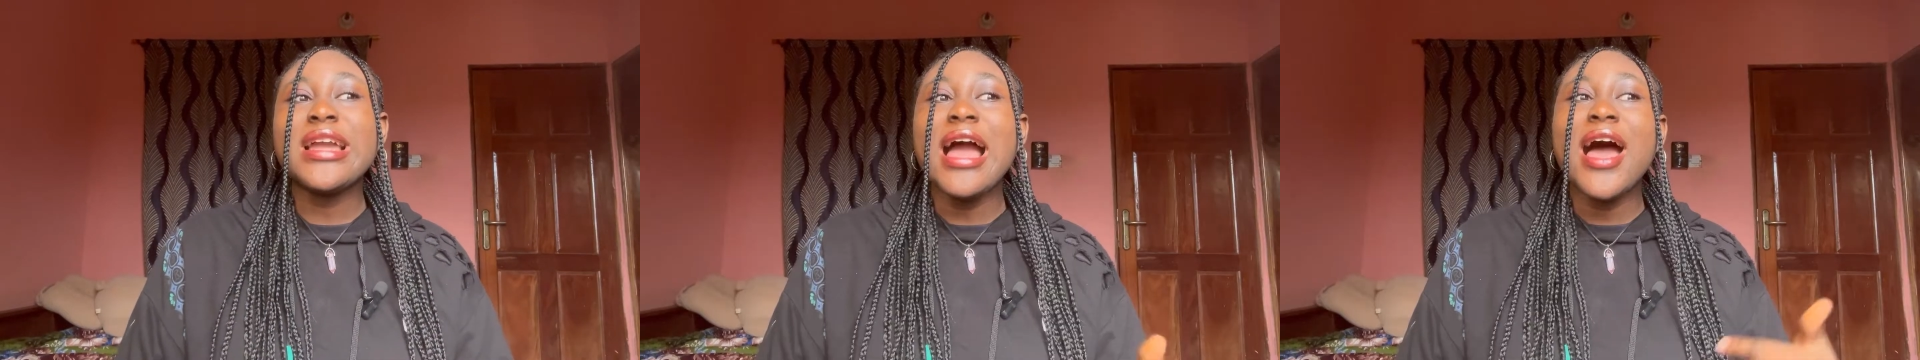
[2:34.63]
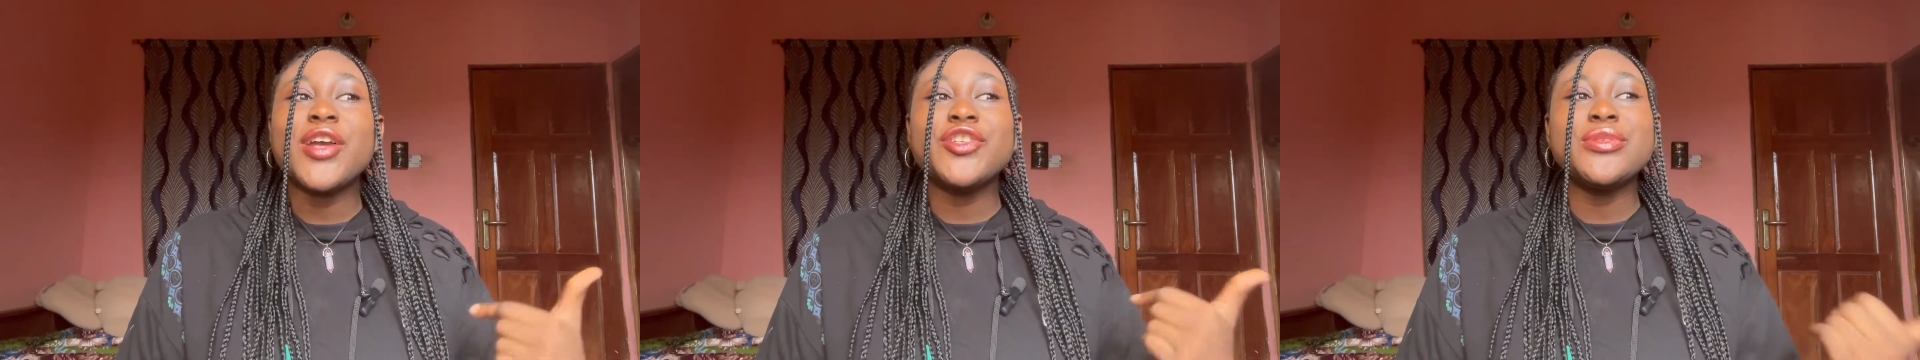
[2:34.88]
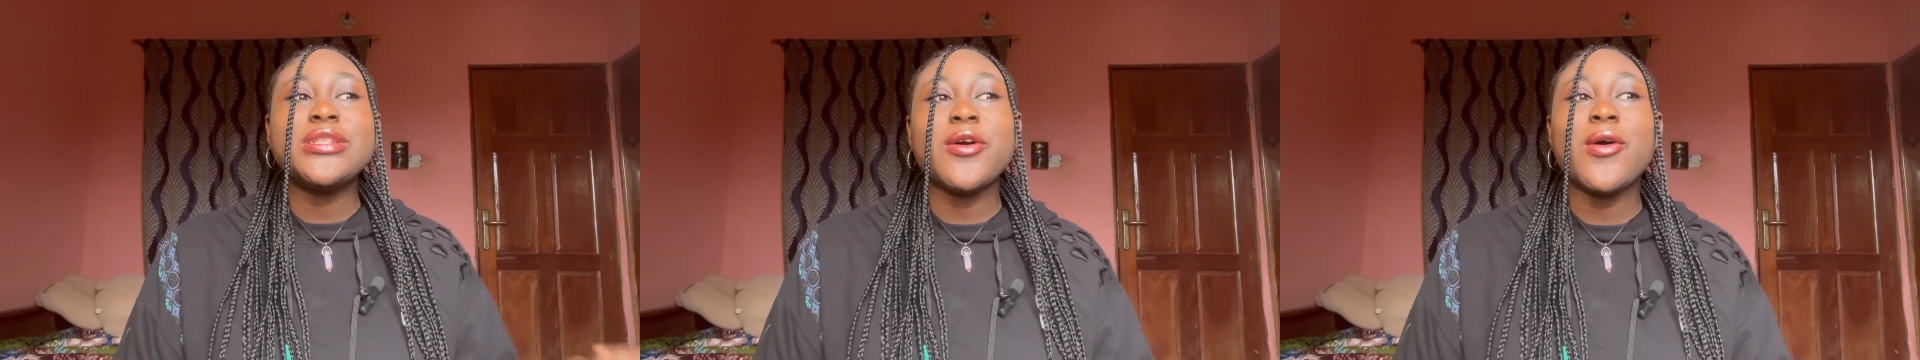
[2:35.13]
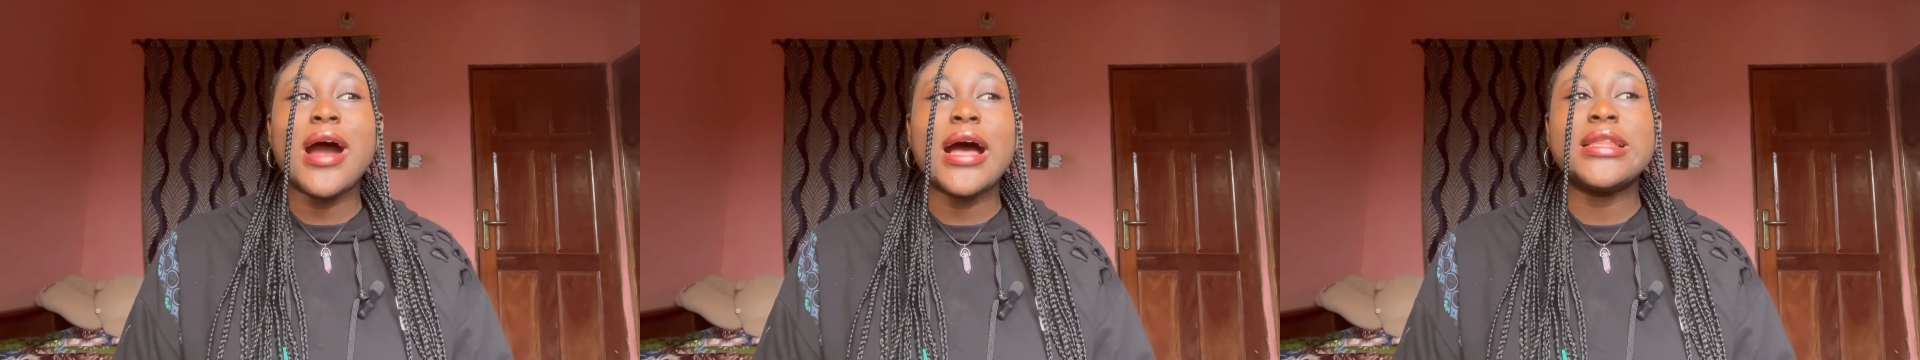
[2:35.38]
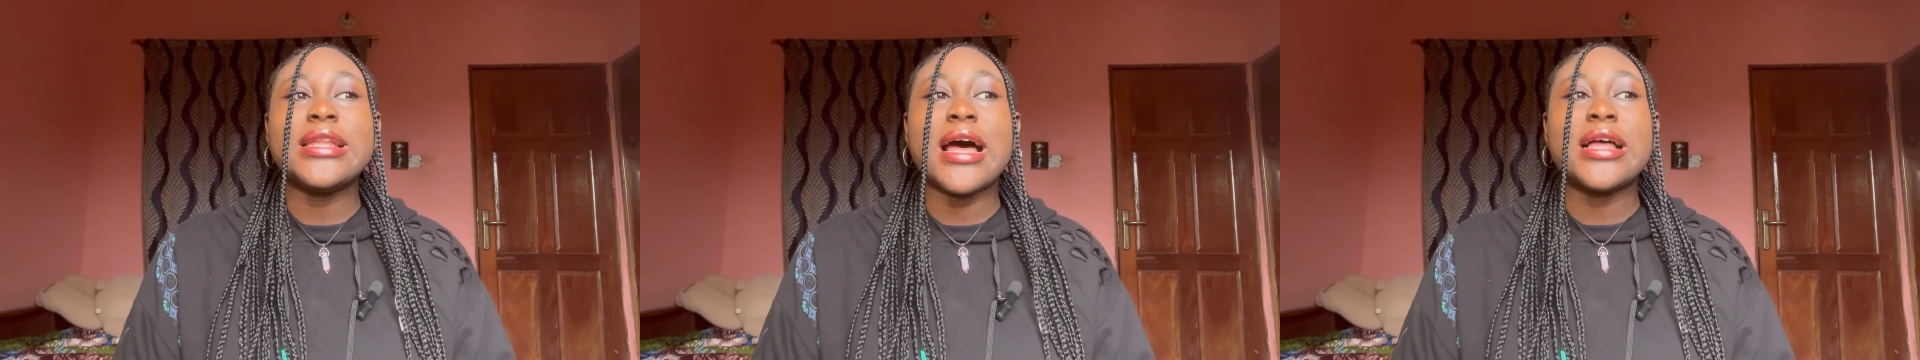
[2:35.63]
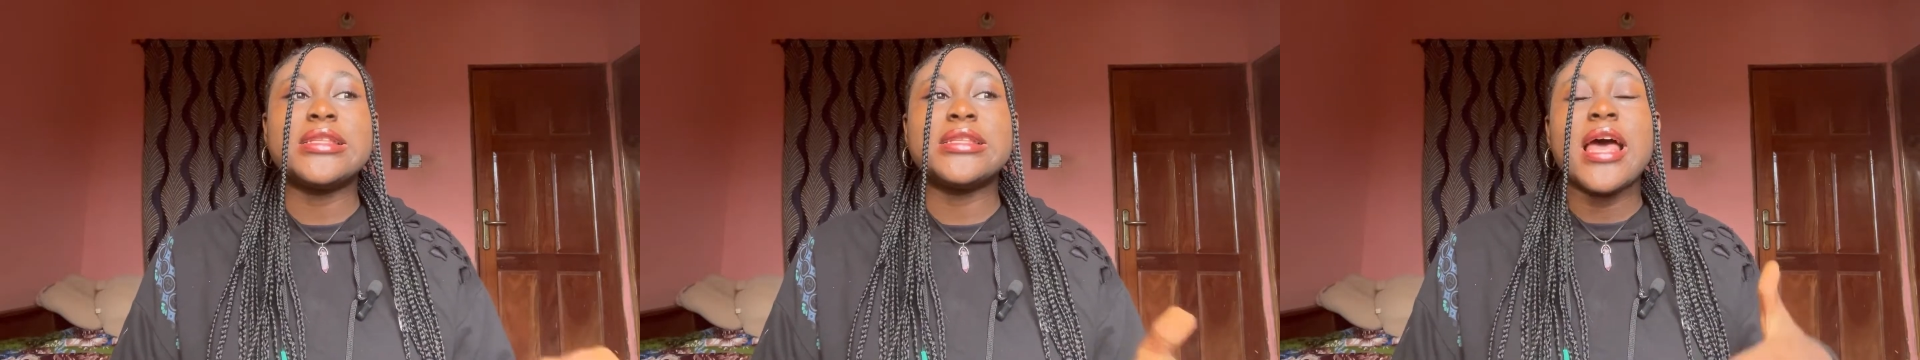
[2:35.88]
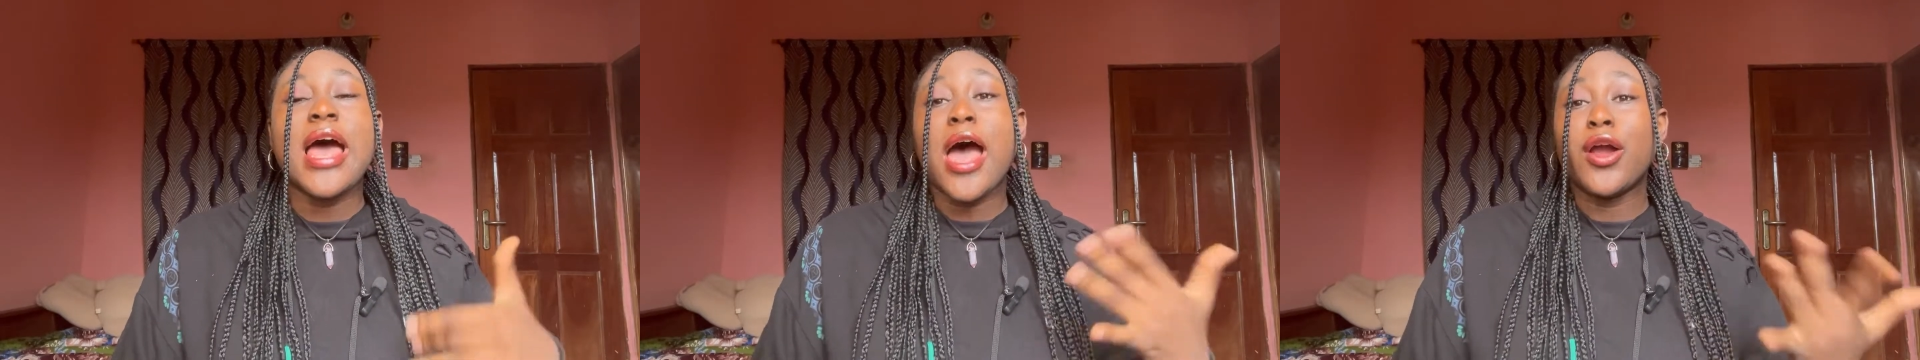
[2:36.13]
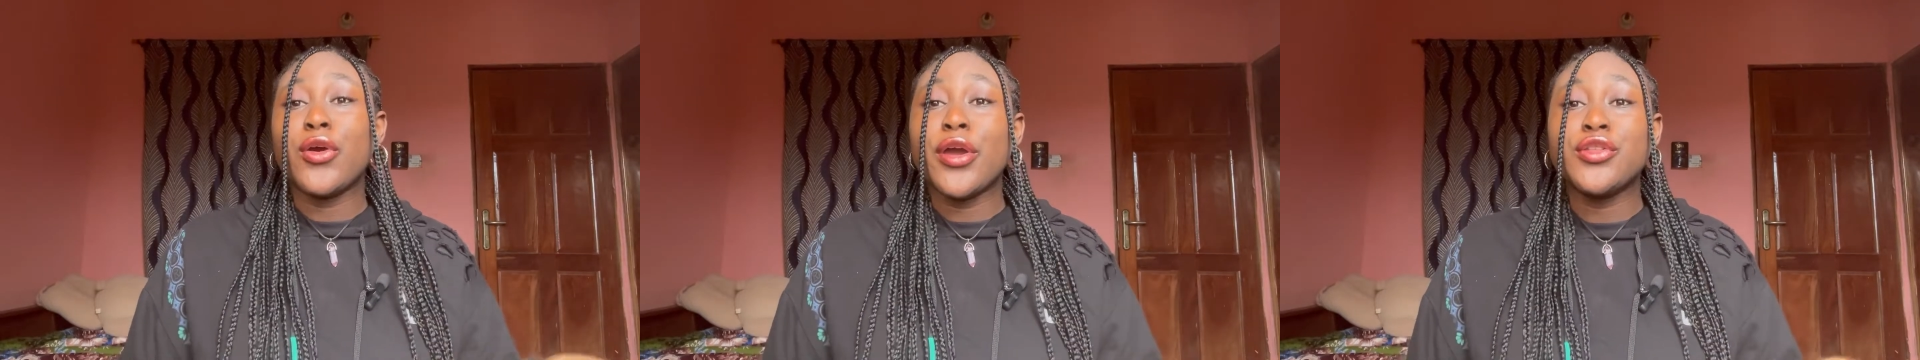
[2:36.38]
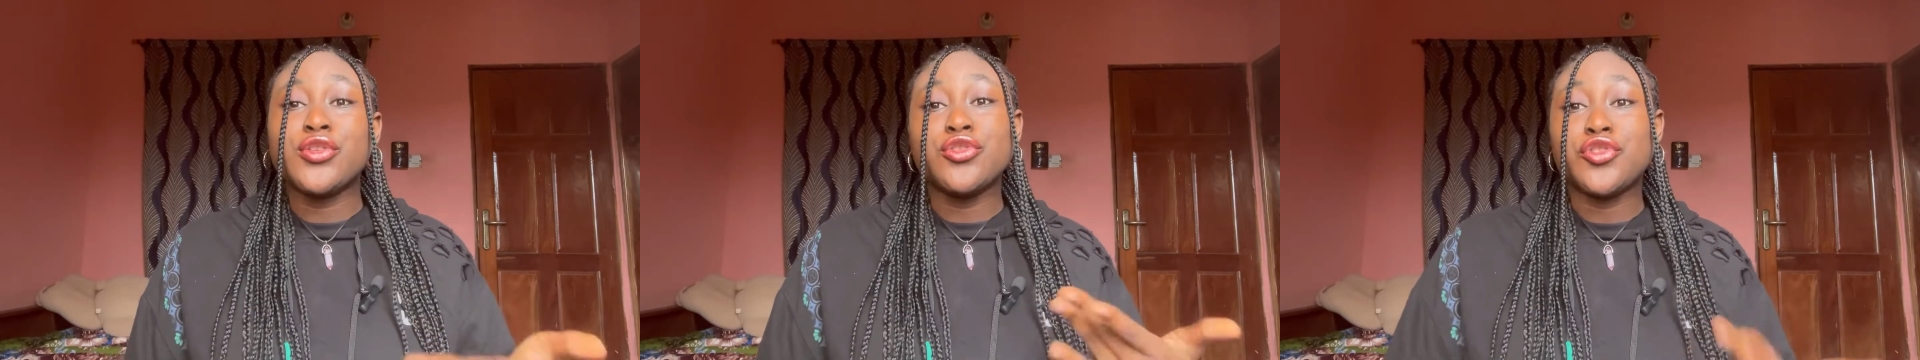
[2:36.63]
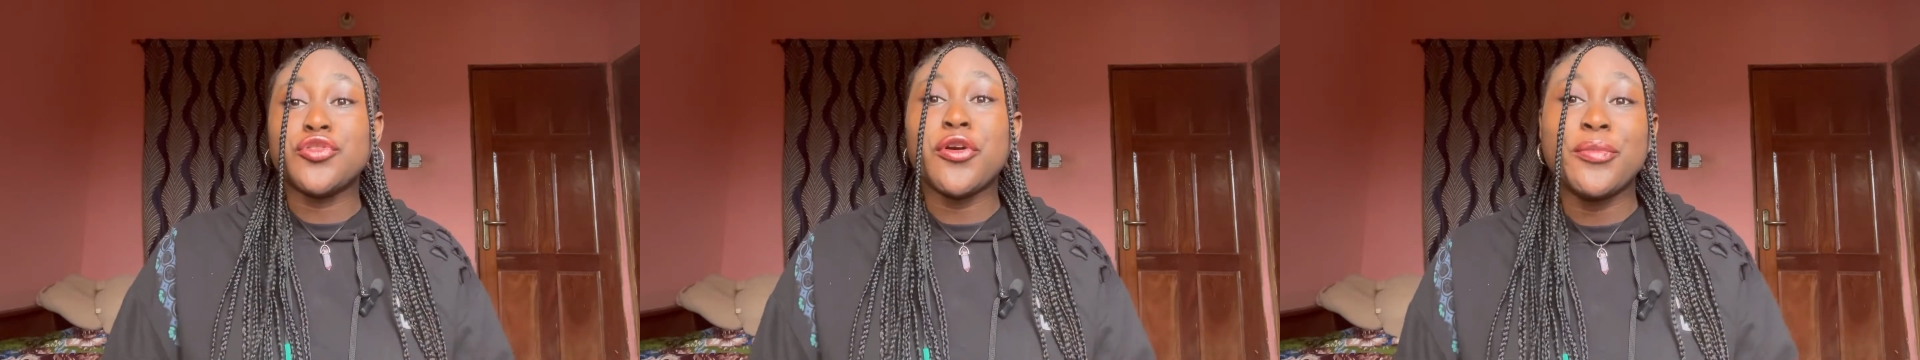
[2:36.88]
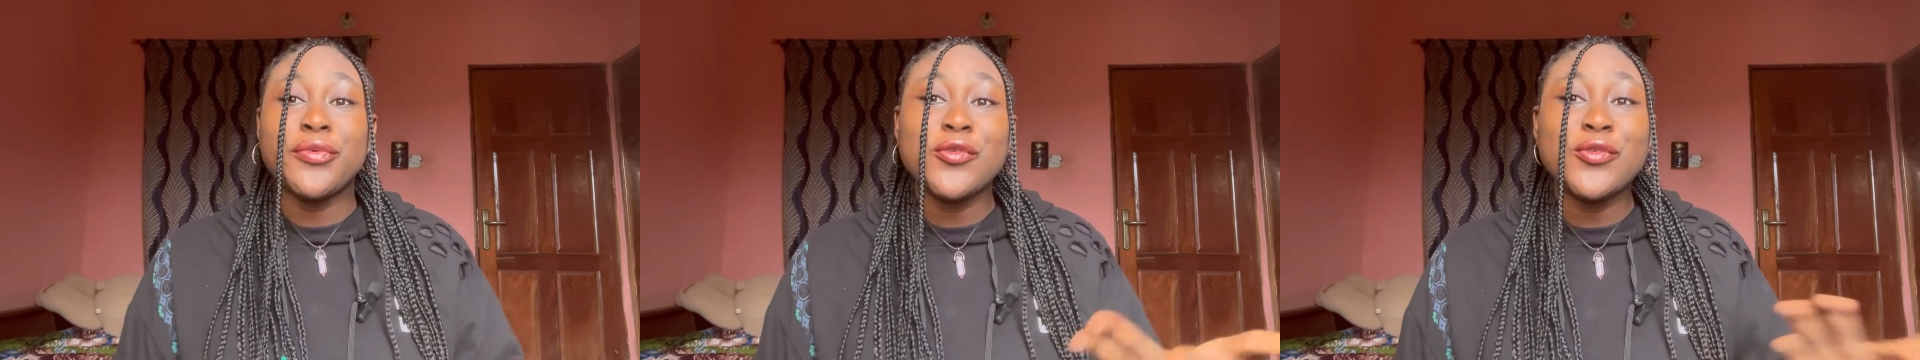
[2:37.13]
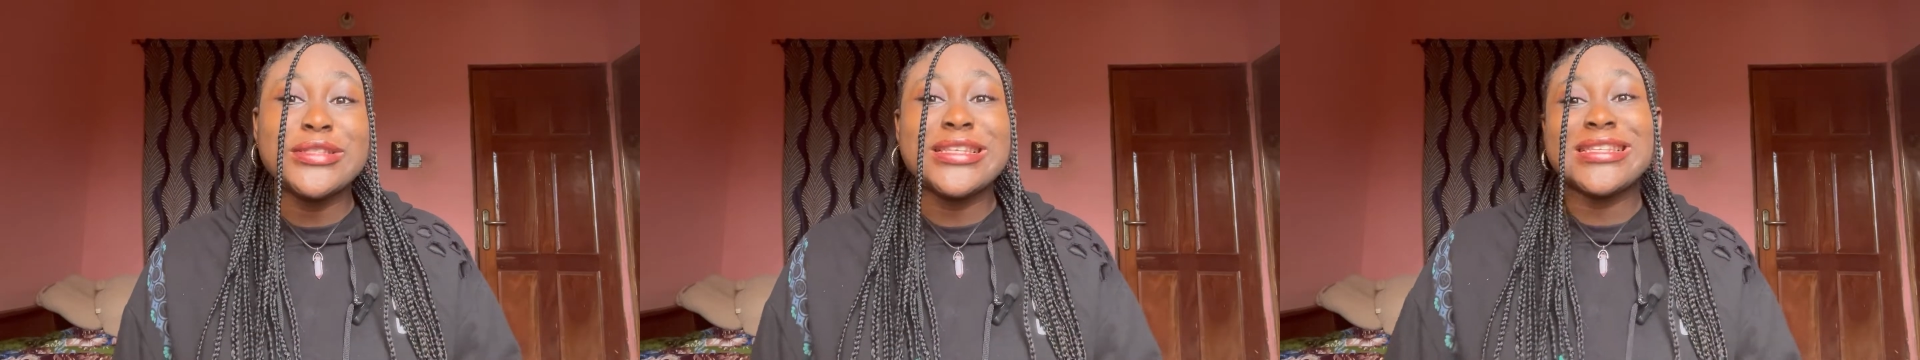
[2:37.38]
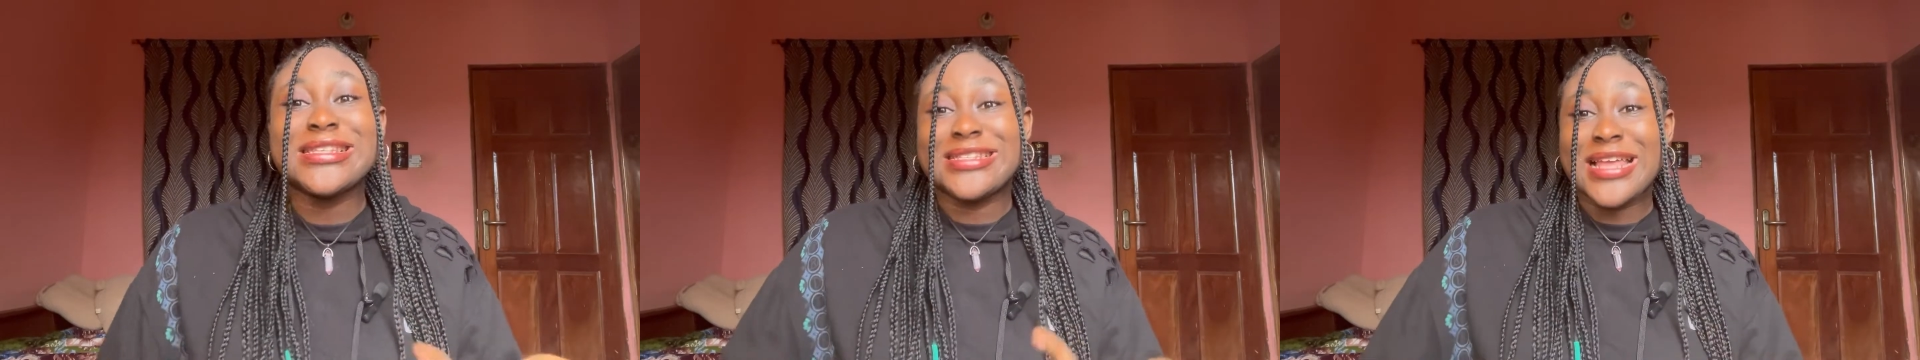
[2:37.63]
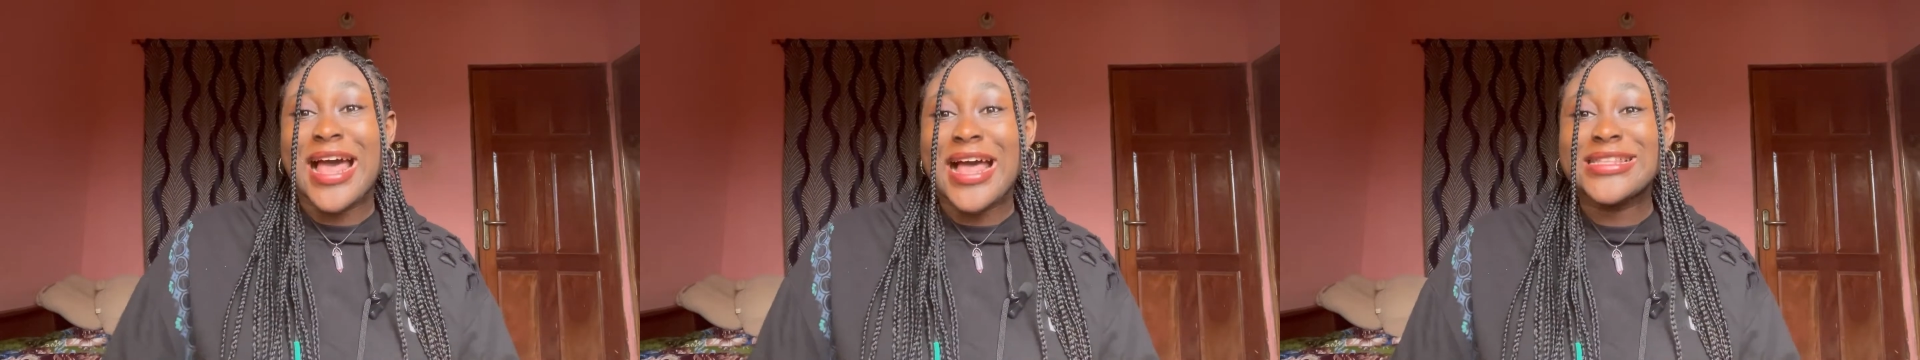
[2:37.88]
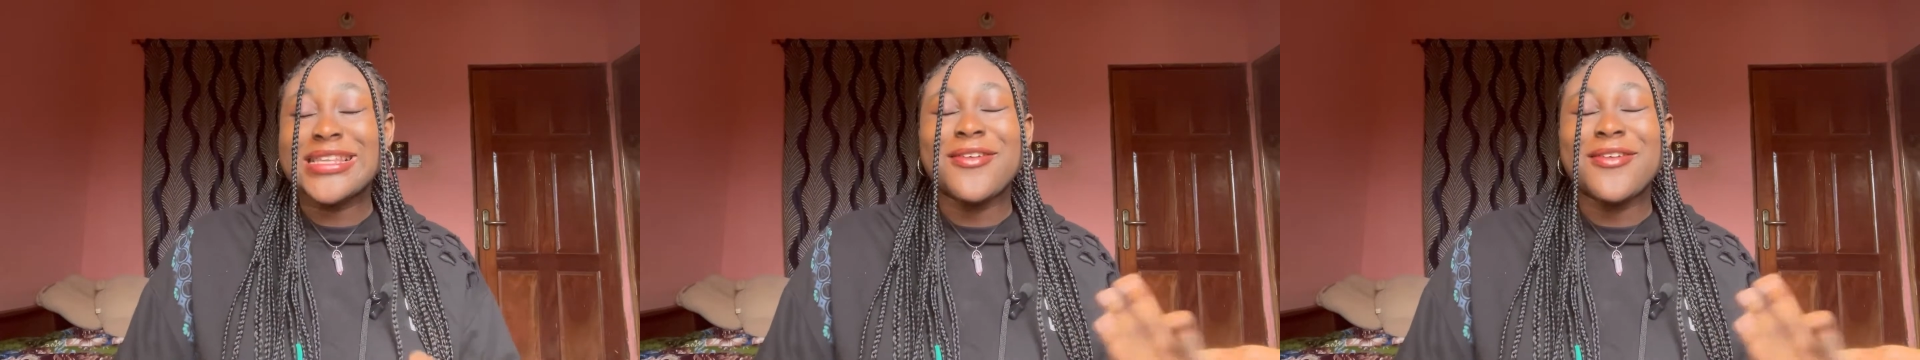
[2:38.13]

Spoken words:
I should tell her that I got into trouble, this, that.